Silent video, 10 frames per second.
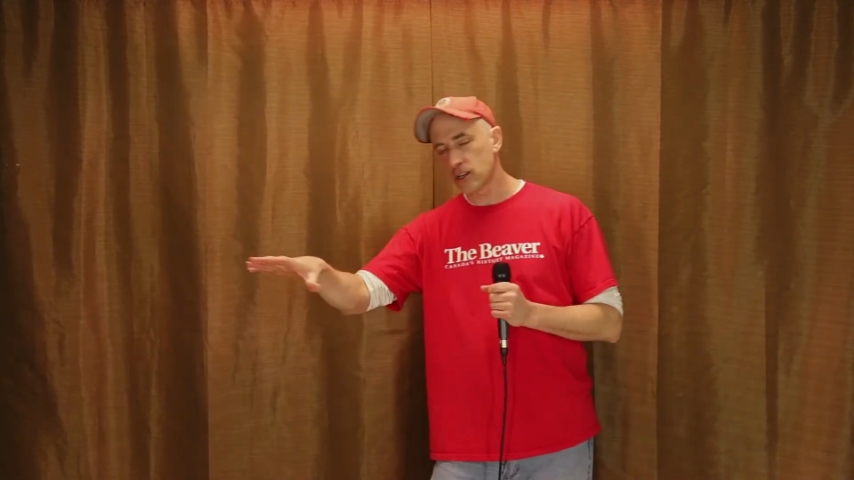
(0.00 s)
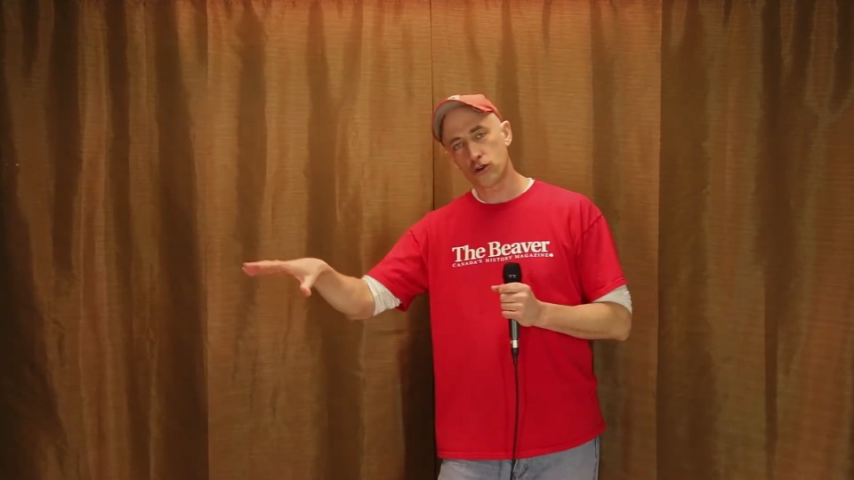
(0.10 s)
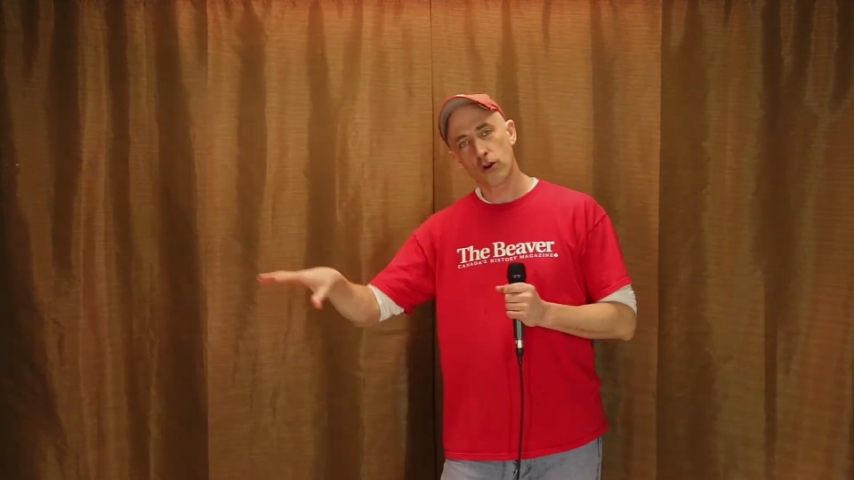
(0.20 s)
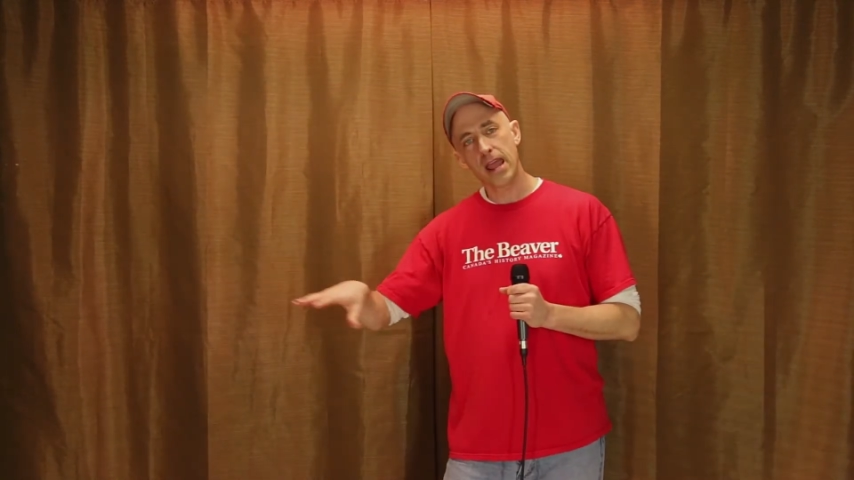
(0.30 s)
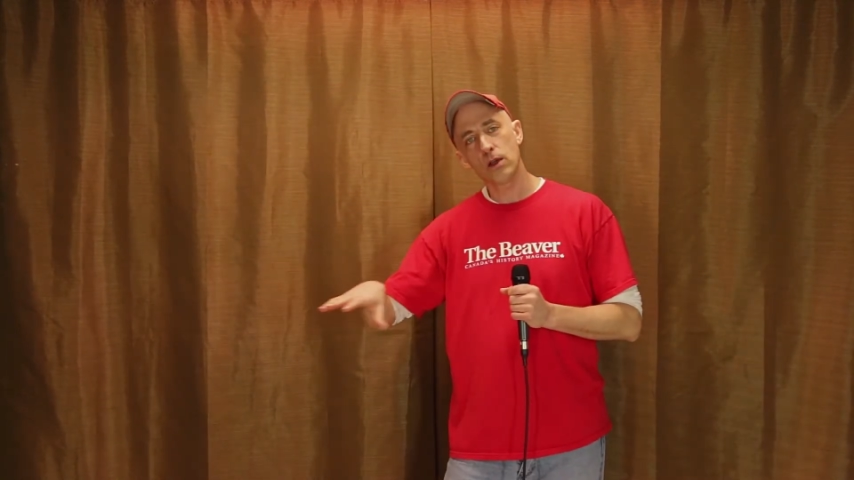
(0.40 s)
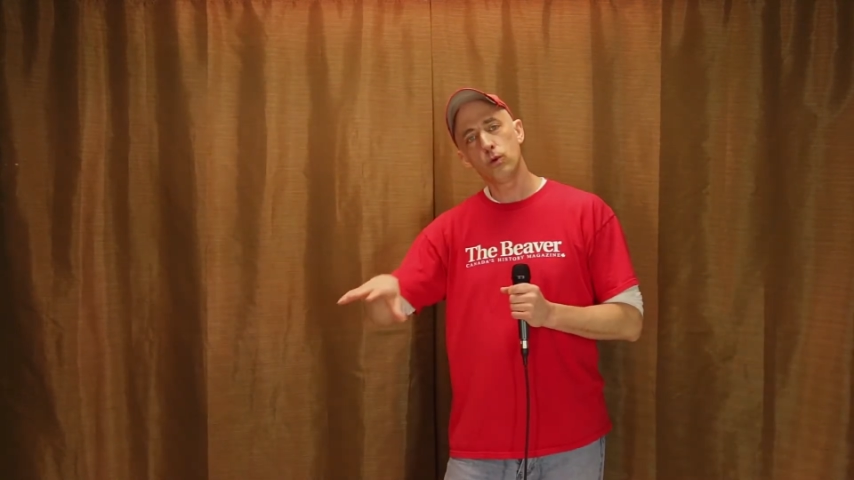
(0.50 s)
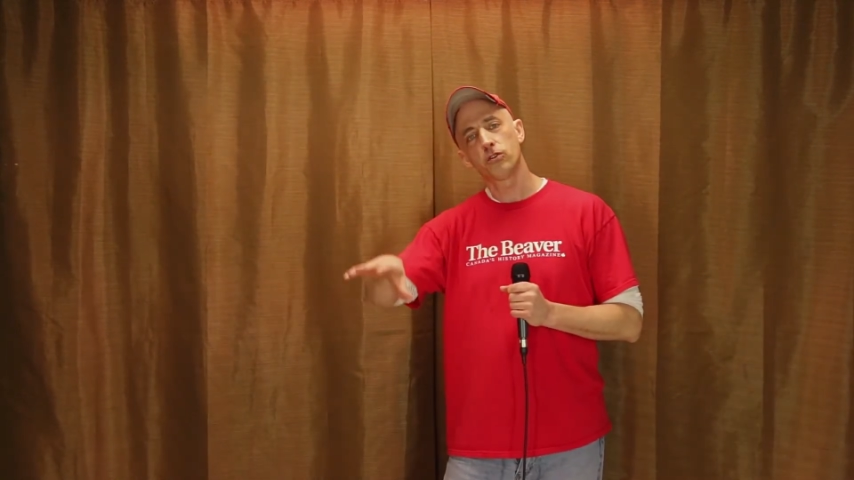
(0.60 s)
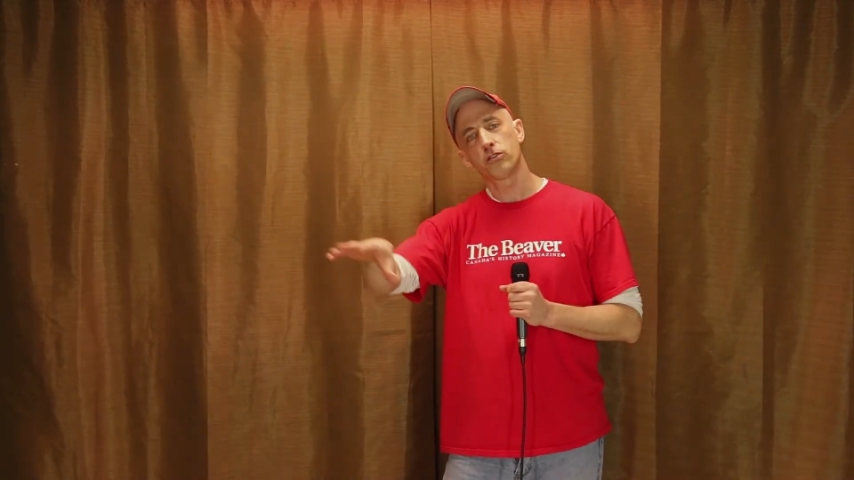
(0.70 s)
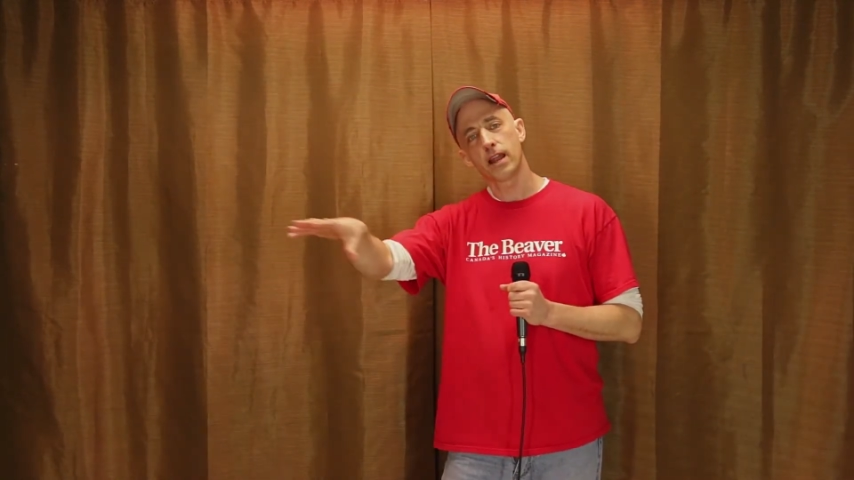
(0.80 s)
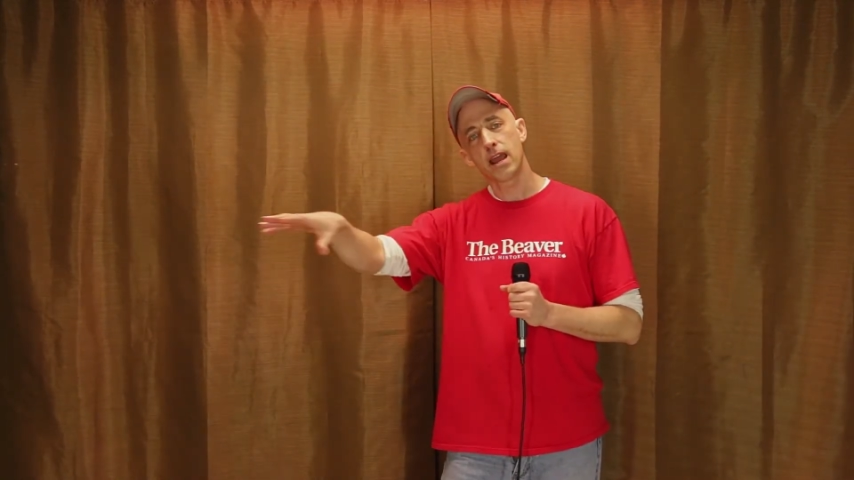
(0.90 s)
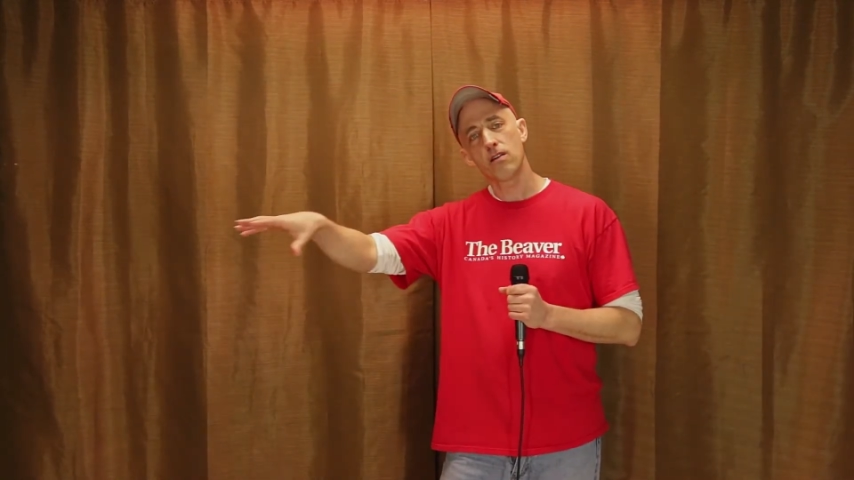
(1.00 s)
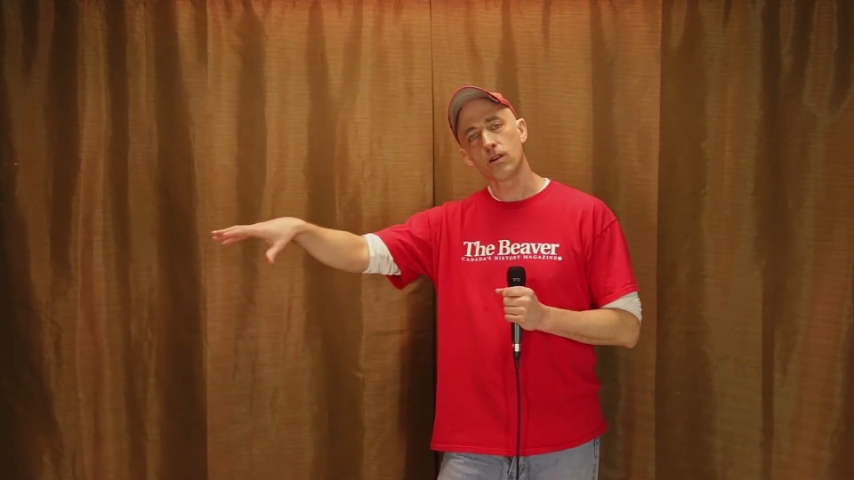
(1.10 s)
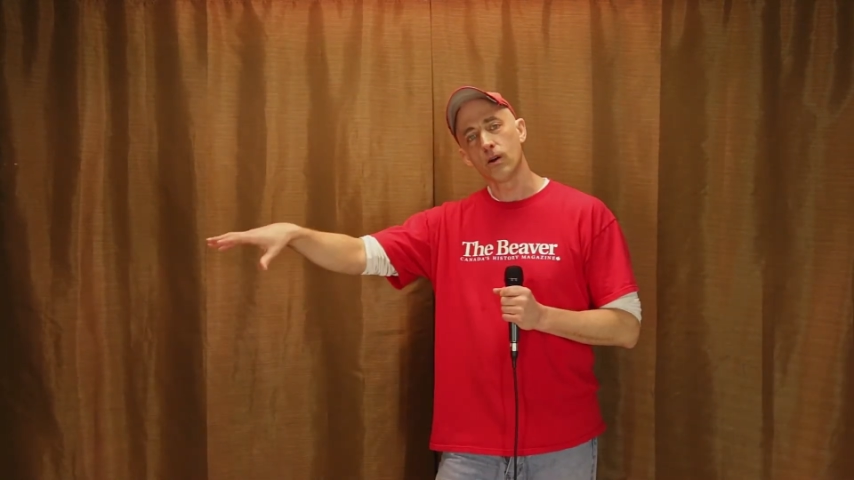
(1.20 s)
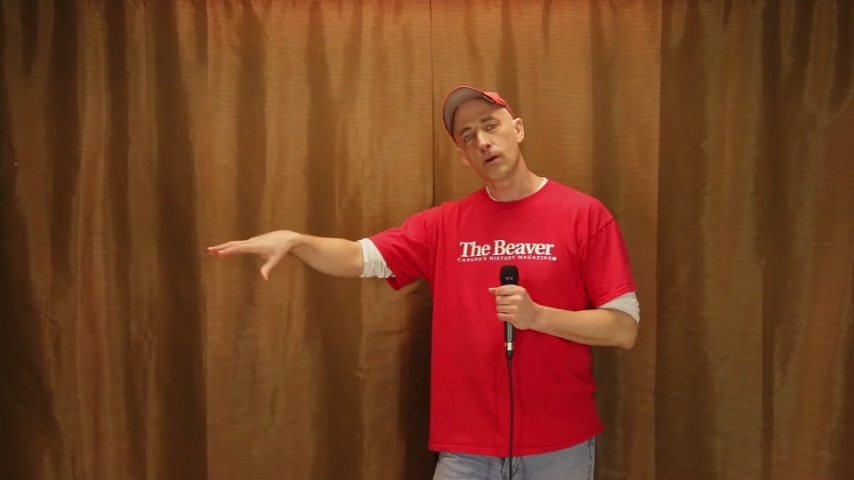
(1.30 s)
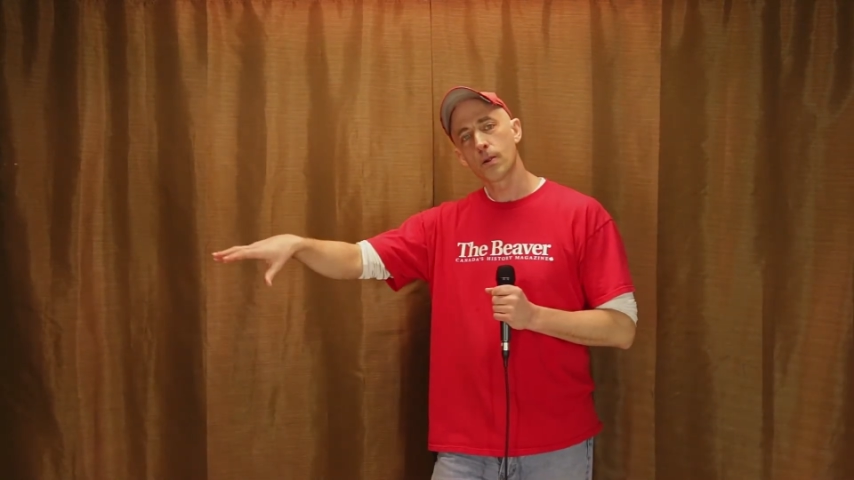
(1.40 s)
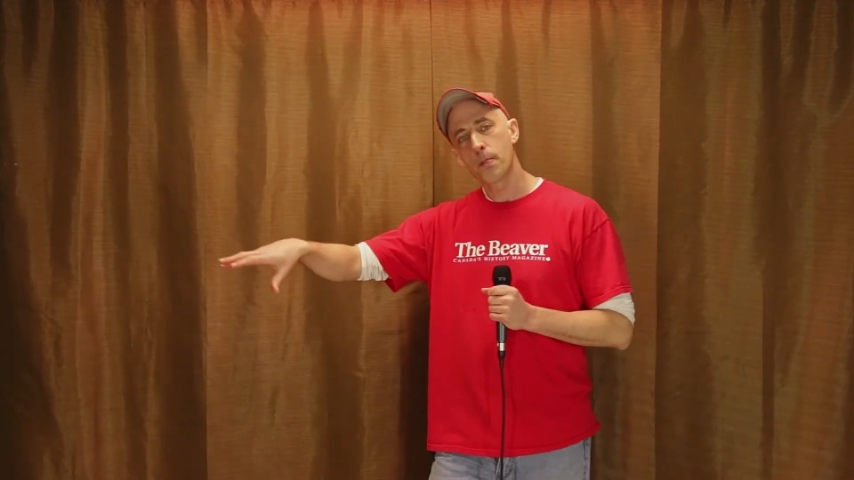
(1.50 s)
a tranquil scenario,